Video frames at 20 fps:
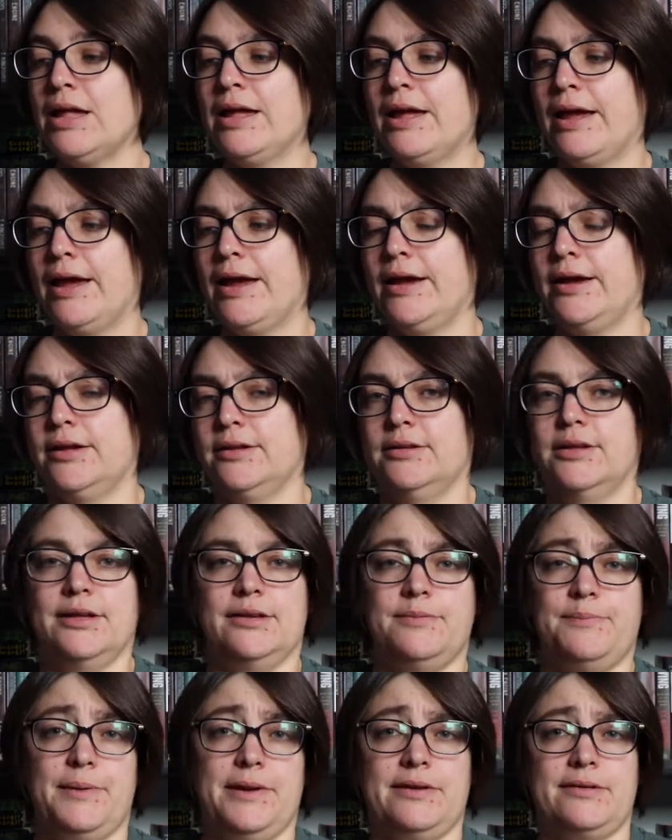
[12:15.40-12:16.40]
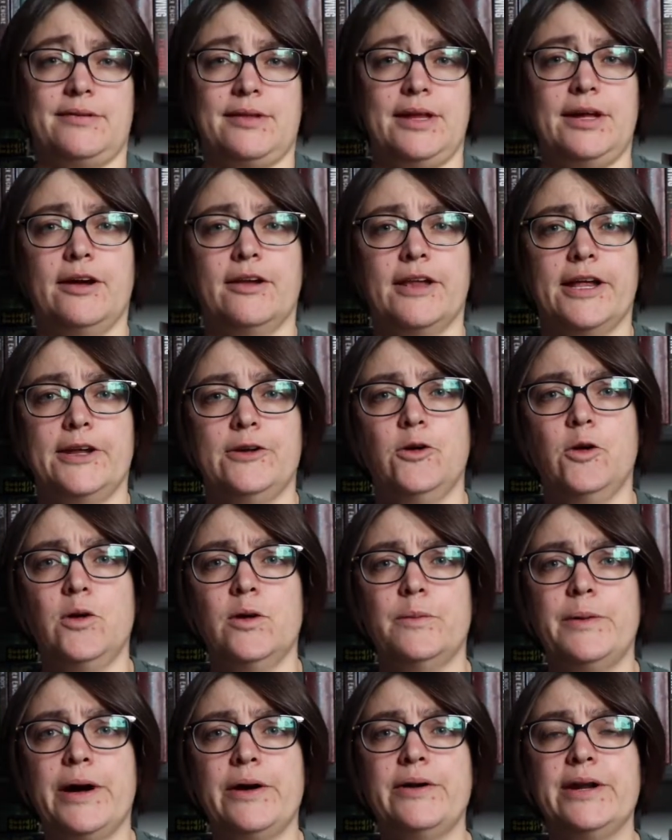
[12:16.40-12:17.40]
And that's basically all I know
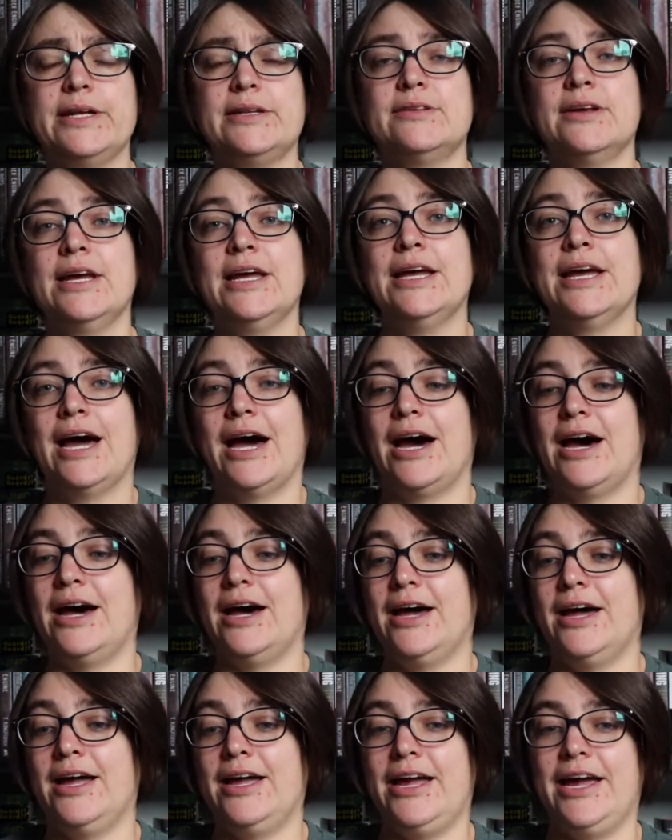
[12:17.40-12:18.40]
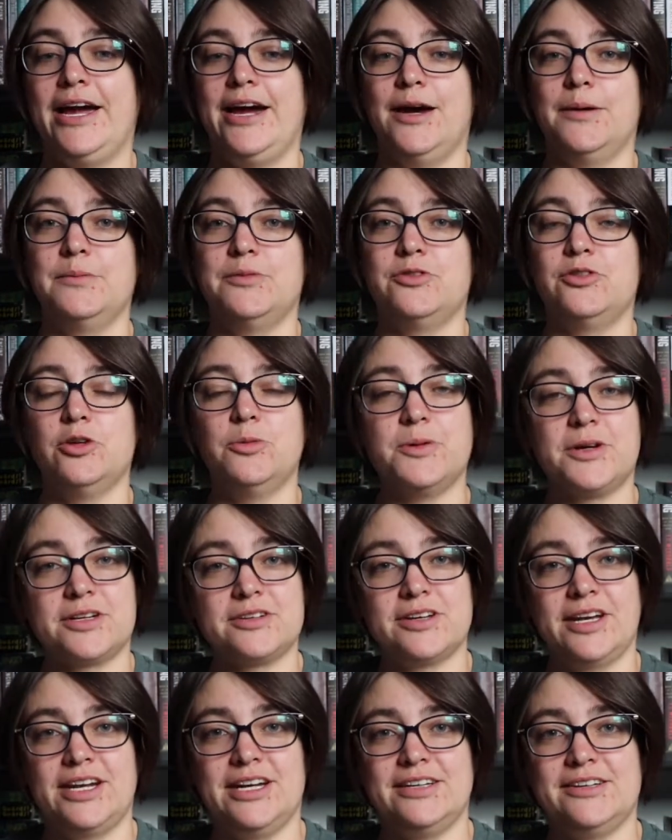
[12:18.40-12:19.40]
about it. I am super
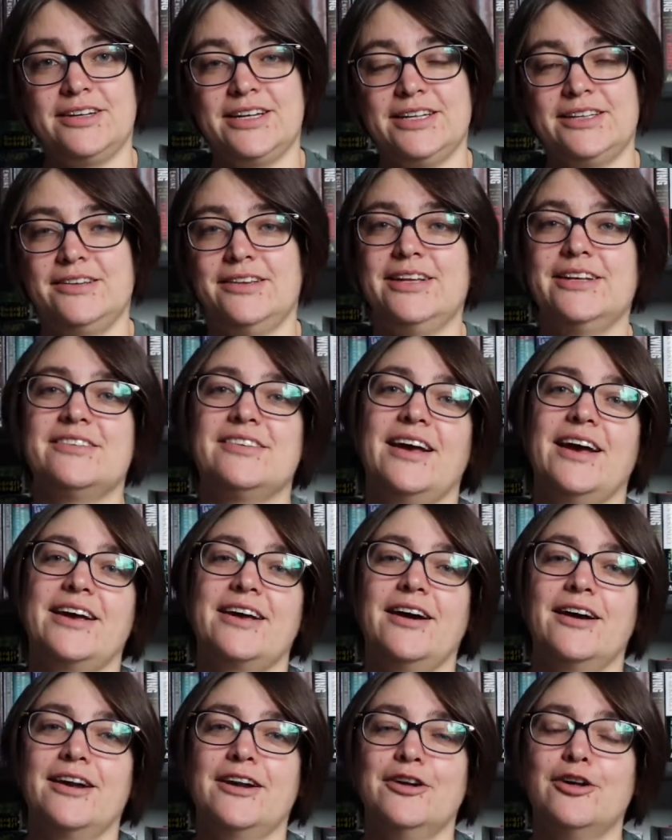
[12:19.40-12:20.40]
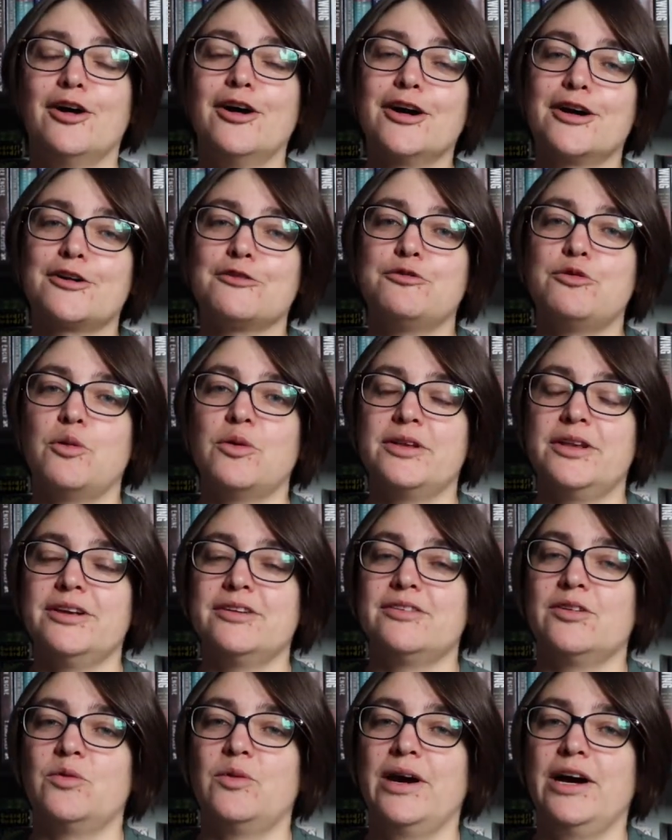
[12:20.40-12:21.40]
excited to get to this. I got an ARC for this
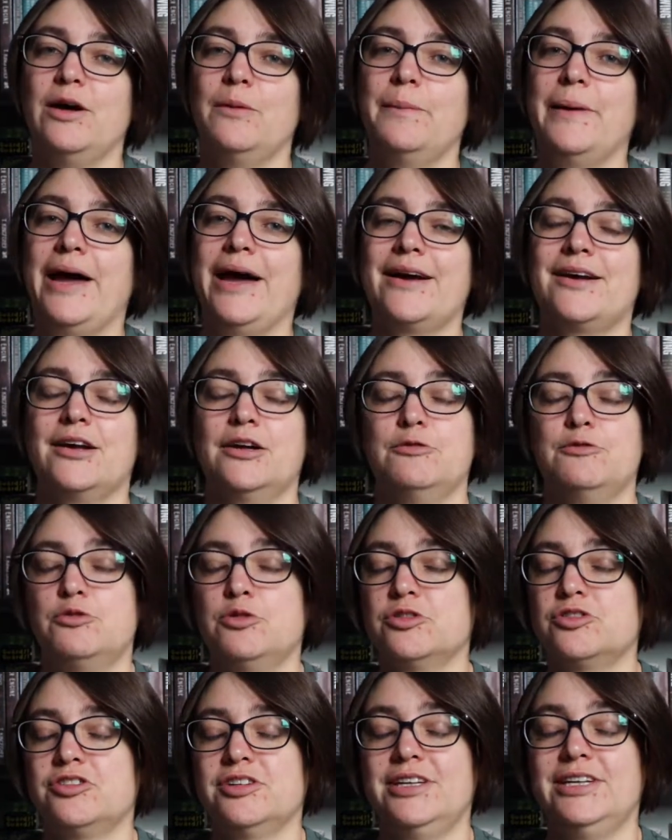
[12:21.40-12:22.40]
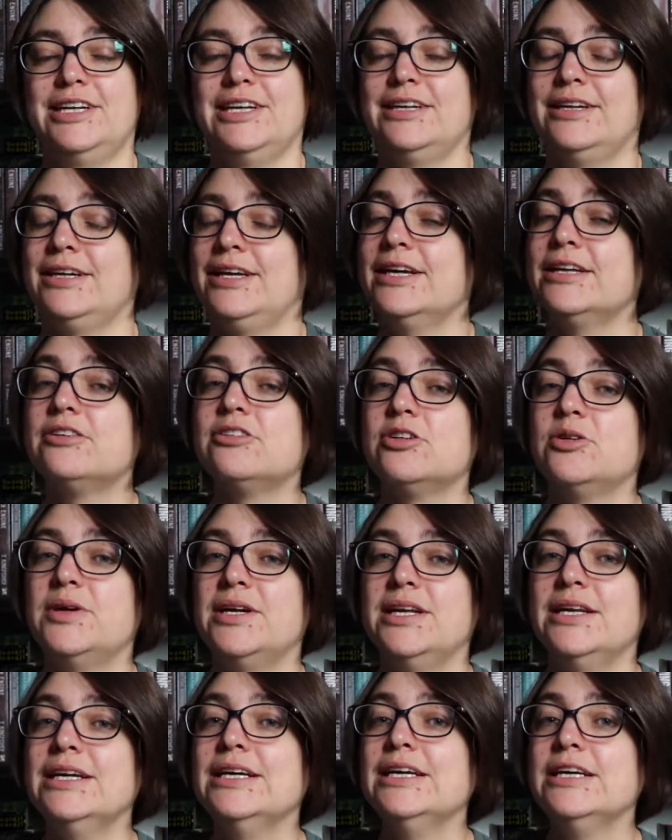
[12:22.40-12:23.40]
a while back. Unfortunately, didn't get to
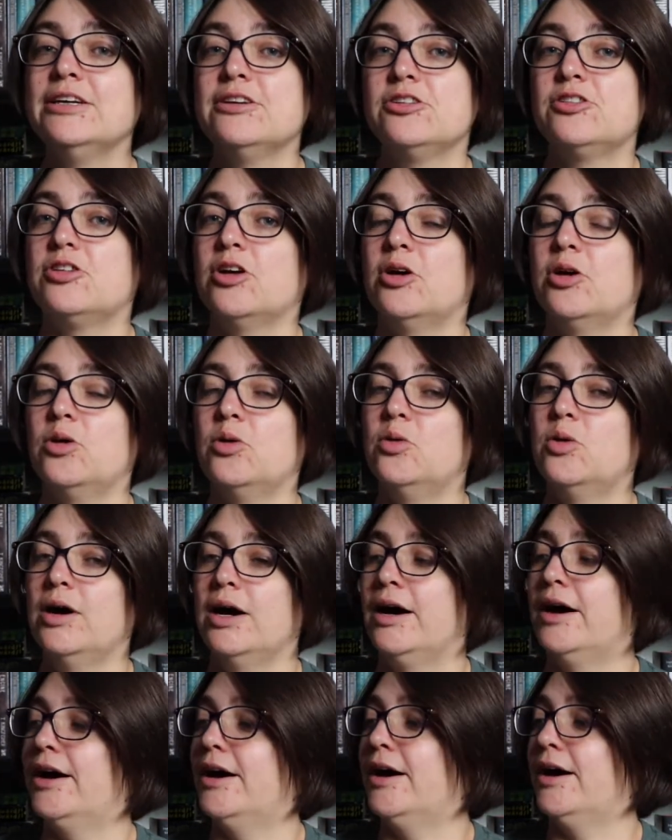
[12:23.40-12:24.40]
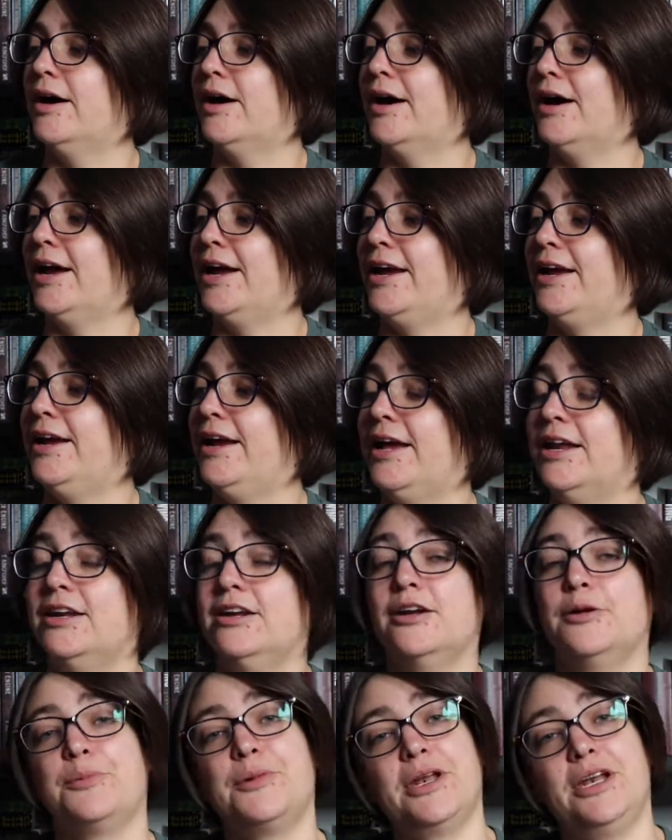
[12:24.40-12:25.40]
it. So I
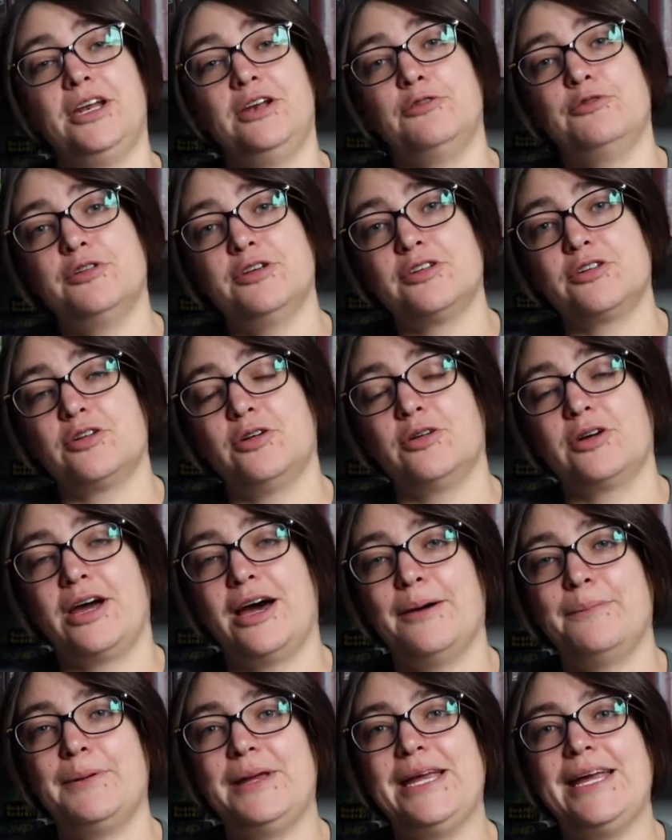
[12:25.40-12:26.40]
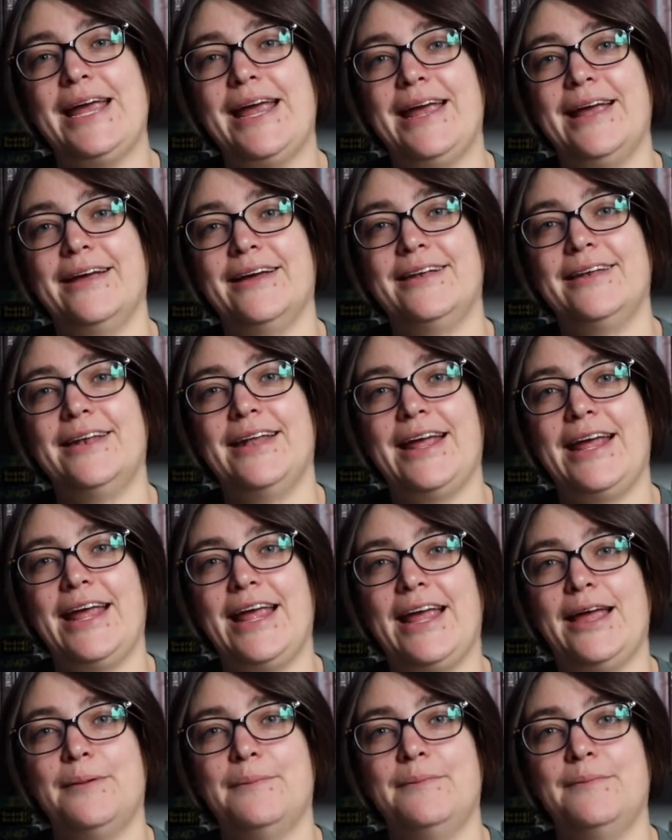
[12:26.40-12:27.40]
ended up getting a physical copy and
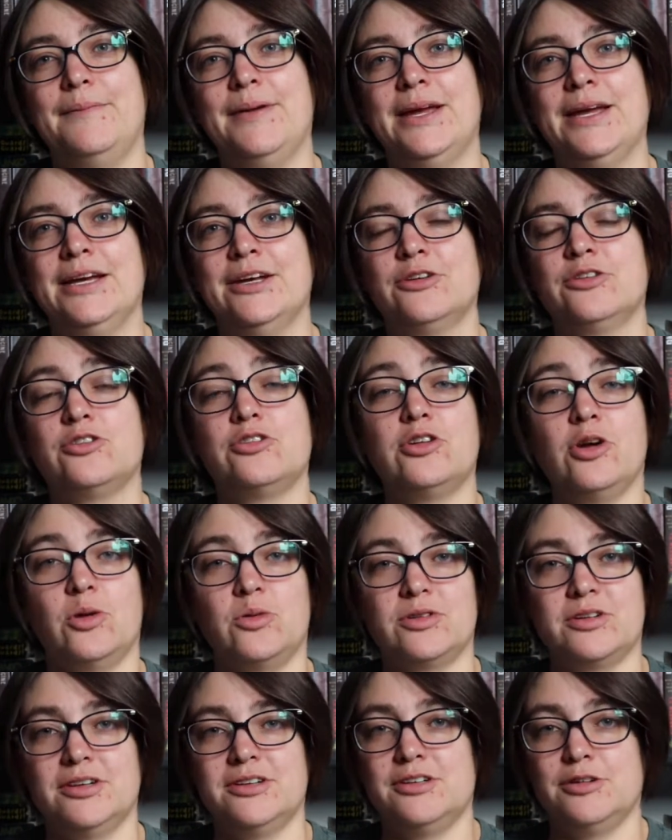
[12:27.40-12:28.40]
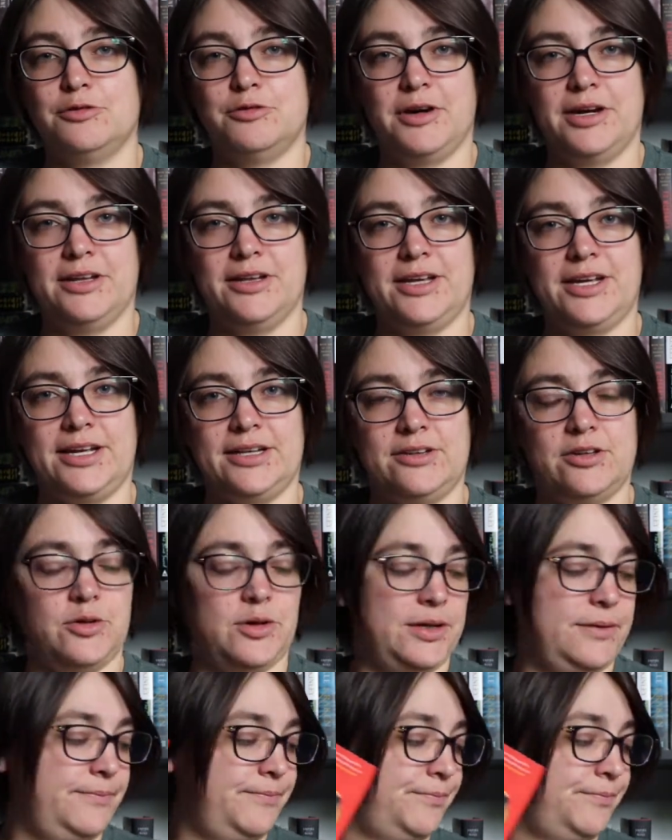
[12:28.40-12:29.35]
am stoked to finally get to it.